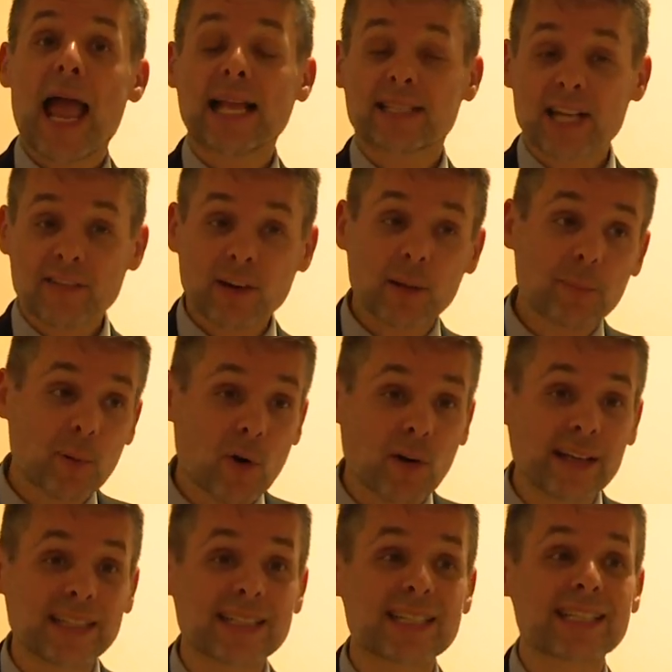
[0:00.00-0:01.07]
At several
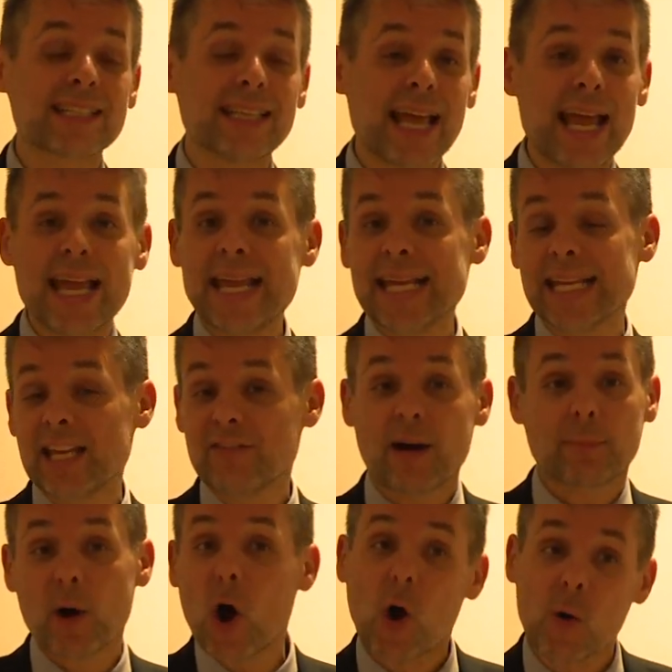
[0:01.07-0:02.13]
points, they give
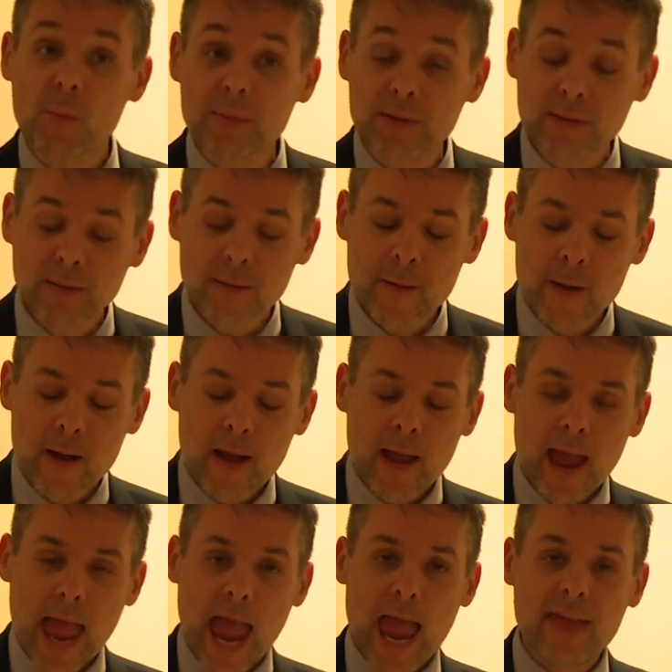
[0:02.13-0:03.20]
up hope
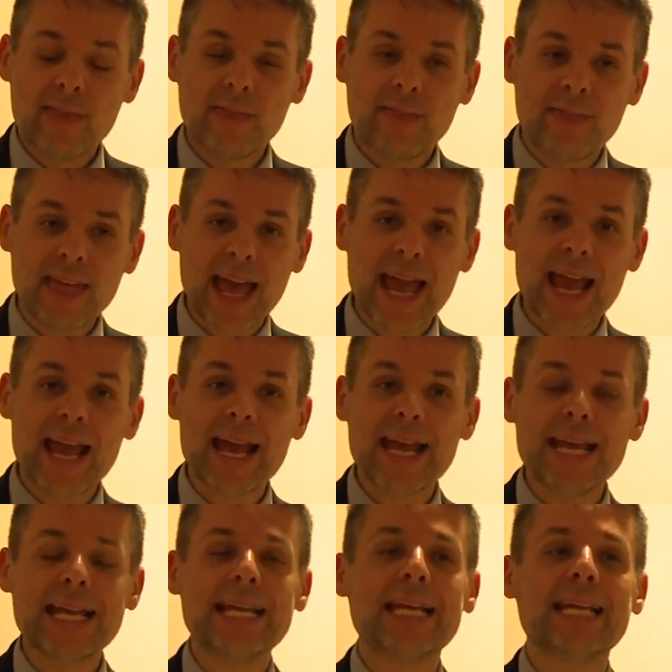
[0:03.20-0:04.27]
and
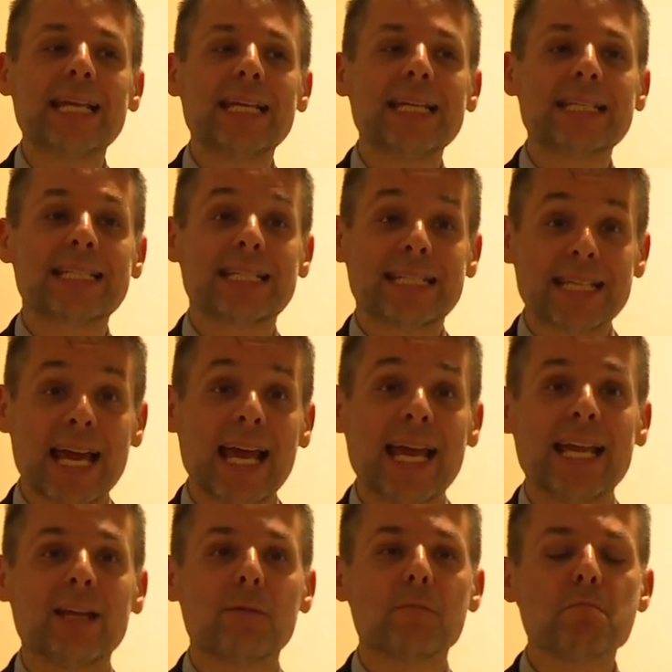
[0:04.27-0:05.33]
they
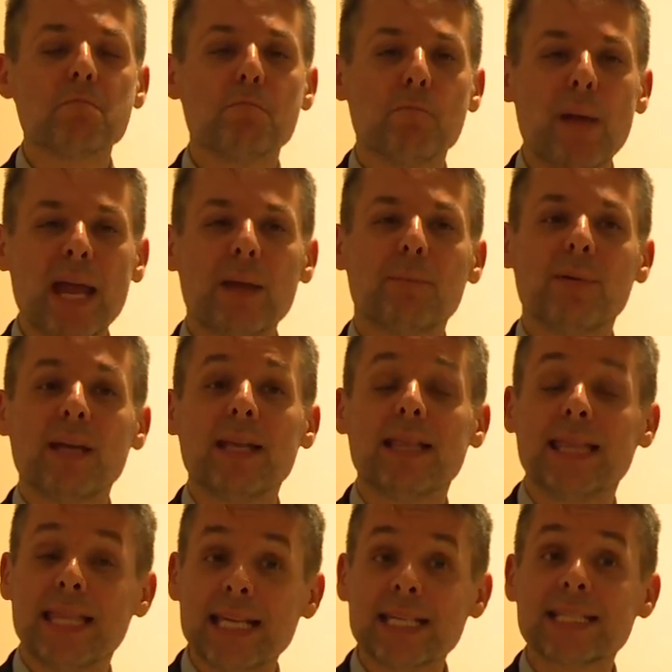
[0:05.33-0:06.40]
say maybe
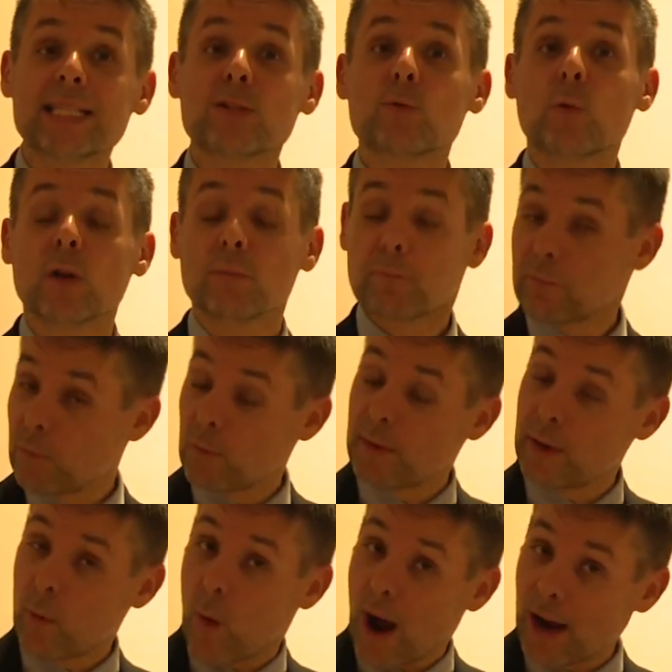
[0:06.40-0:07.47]
this will
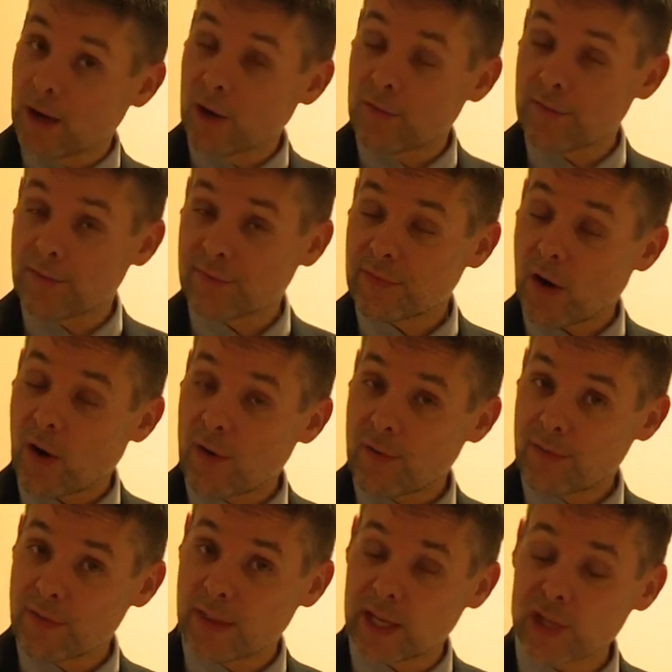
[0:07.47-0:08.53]
be one of,
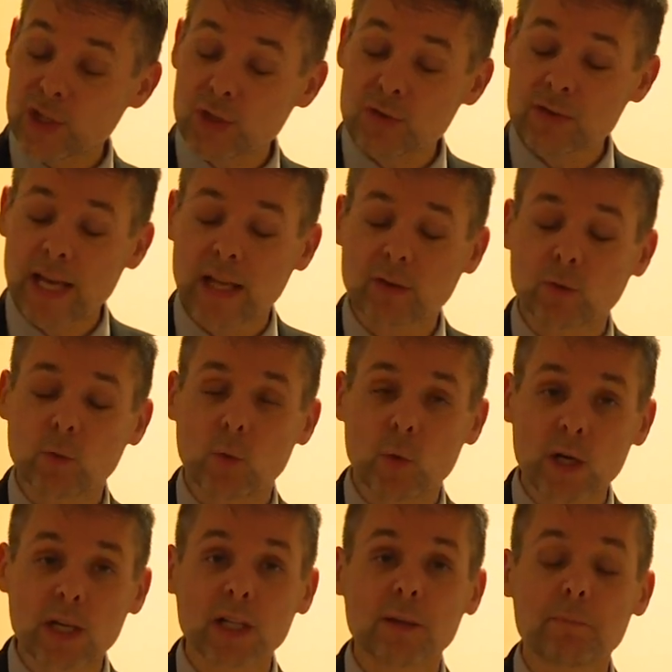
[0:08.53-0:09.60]
of the issues that
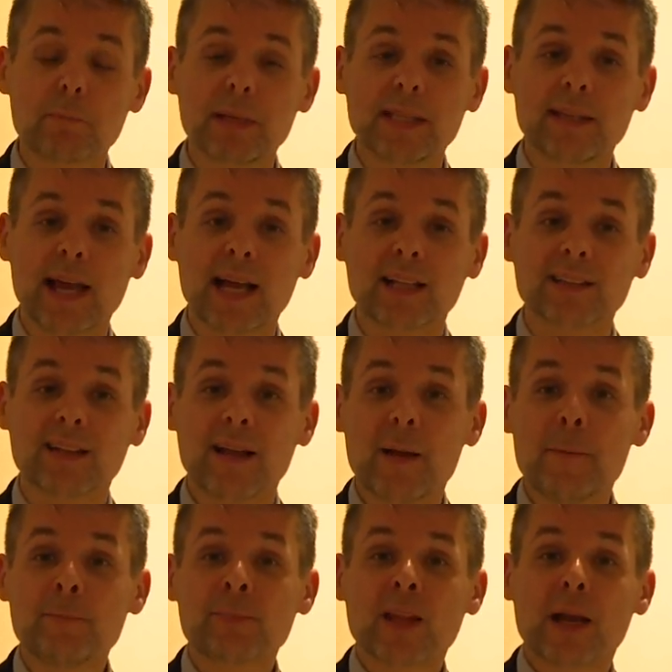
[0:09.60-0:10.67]
will be dealt
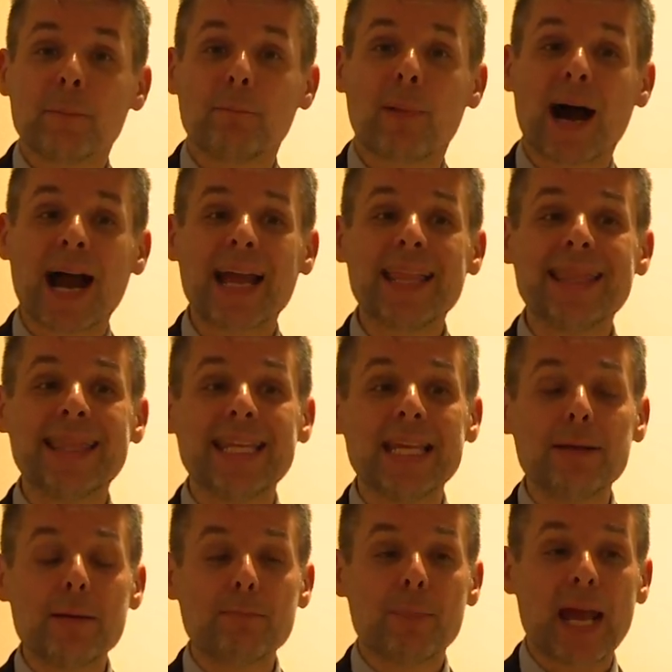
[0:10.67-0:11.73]
by
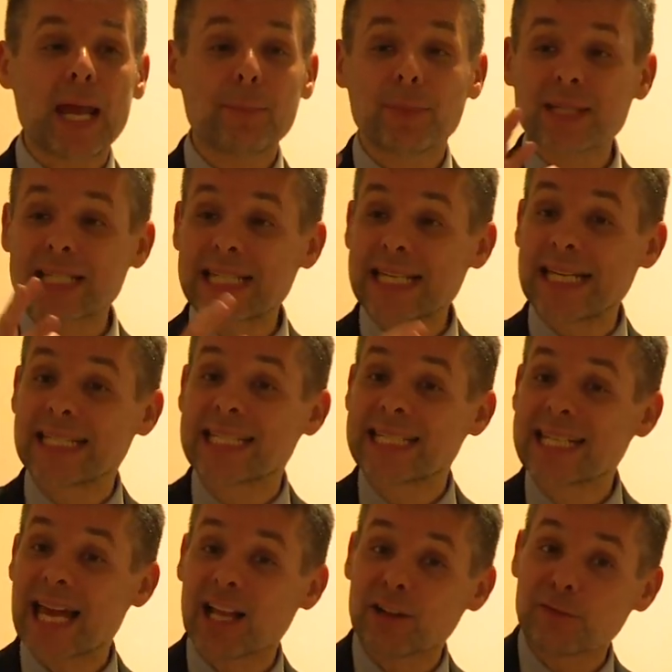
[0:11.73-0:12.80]
the papacy
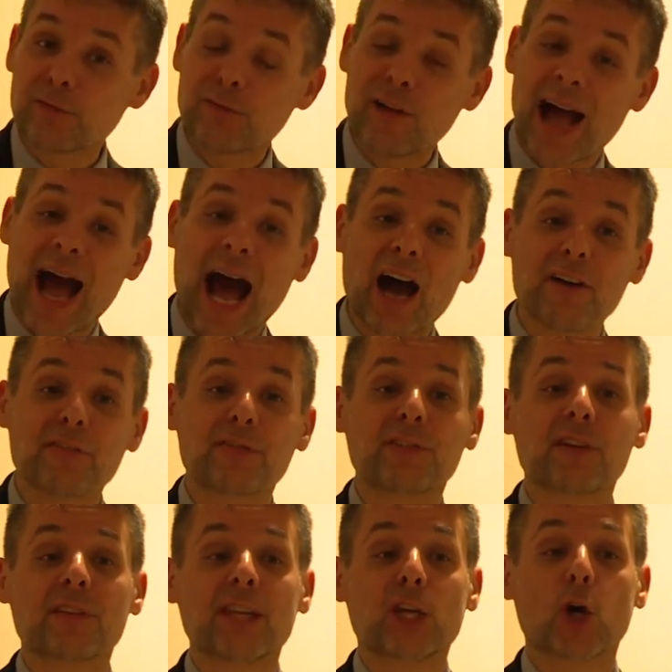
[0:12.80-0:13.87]
itself
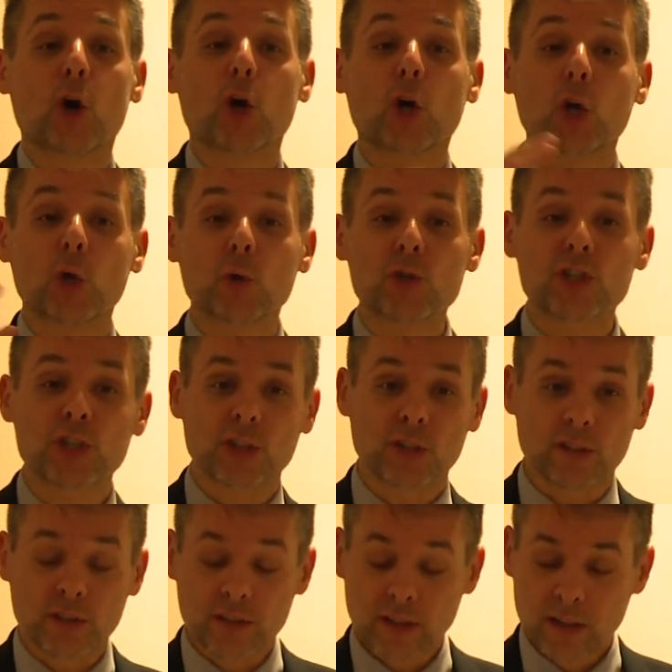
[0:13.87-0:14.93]
after the
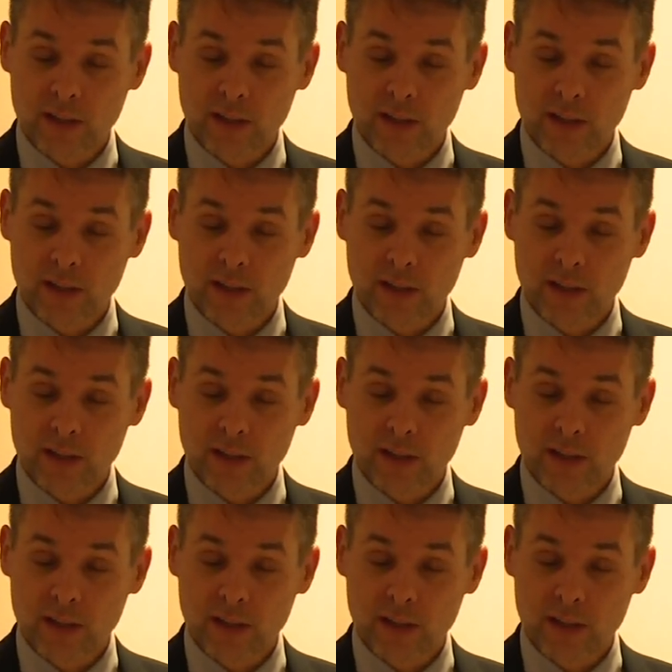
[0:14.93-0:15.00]
conclusion